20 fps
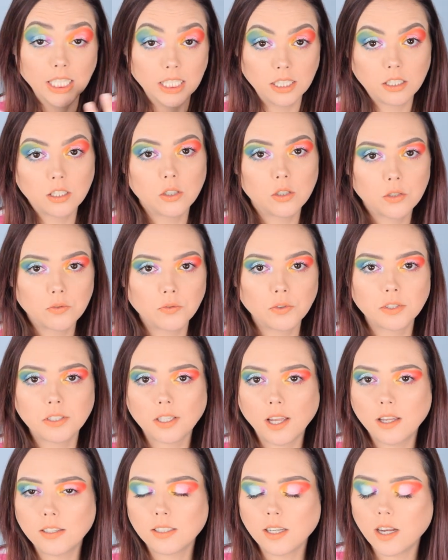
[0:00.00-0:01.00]
is those
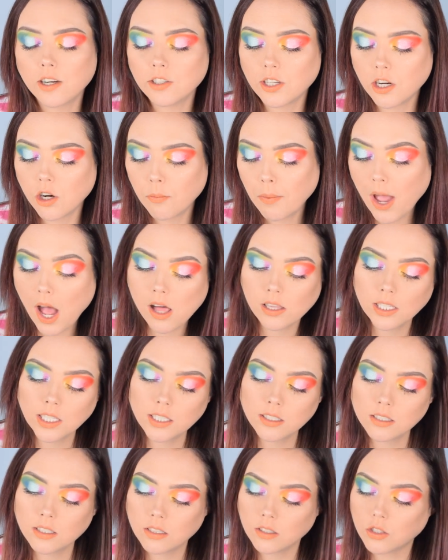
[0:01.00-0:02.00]
full-size eyeshadow
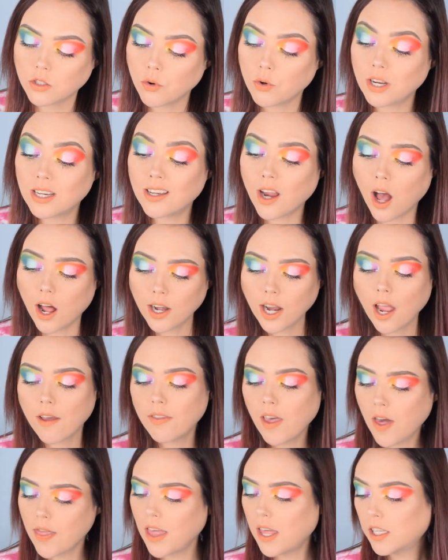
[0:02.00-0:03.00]
palettes. So to not
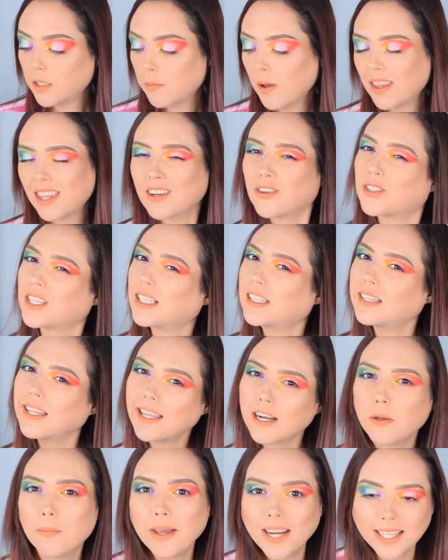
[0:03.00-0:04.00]
have that this month, there's a
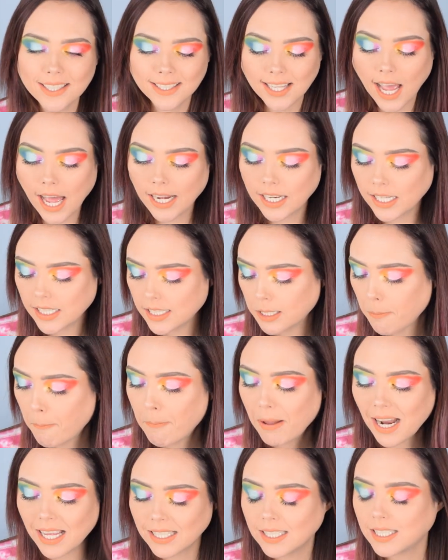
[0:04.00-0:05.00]
little bit of sadness,
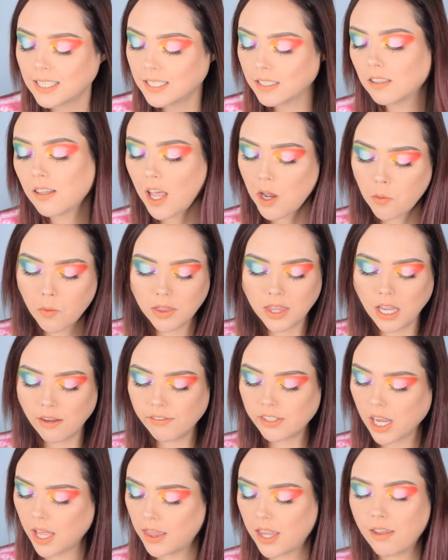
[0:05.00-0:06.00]
but I still like what
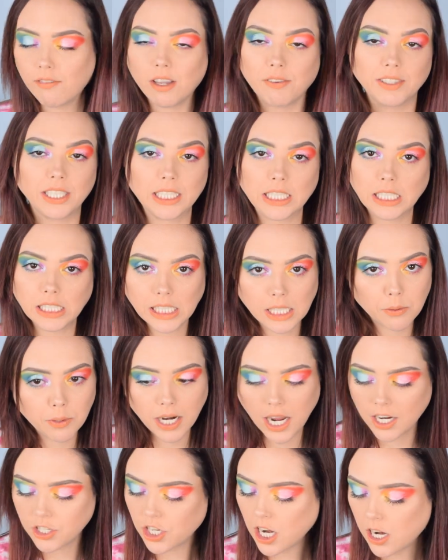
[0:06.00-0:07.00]
they've done. They've given us a
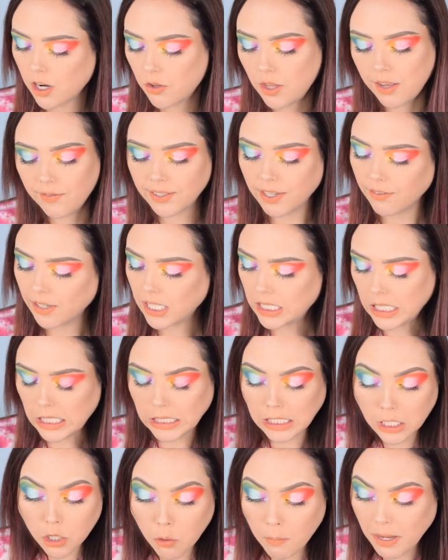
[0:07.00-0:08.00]
liquid eyeshadow. They've given us a
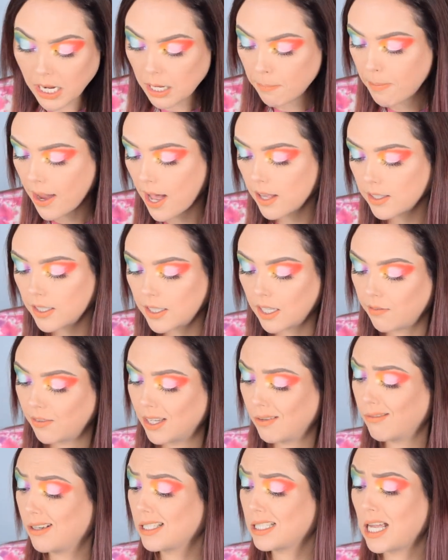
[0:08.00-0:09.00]
little mini palette. They've
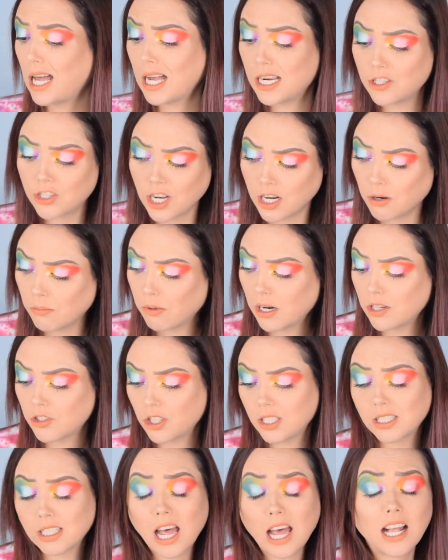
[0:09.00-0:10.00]
given us eyeshadow
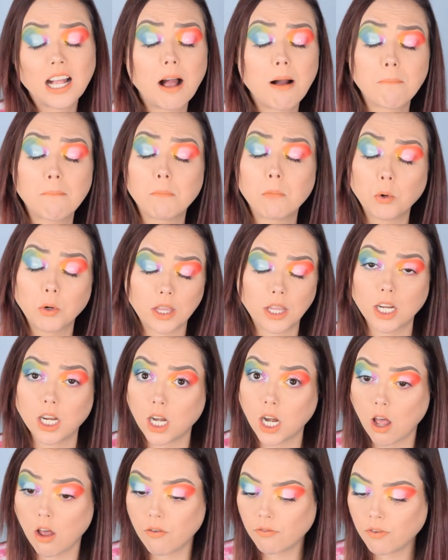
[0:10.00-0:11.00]
brushes. I got more than
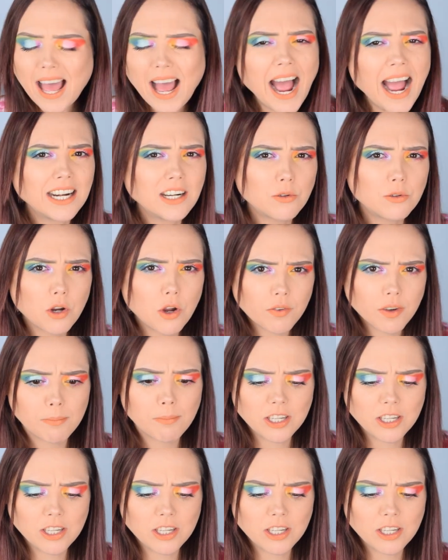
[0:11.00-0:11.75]
enough. I don't know if I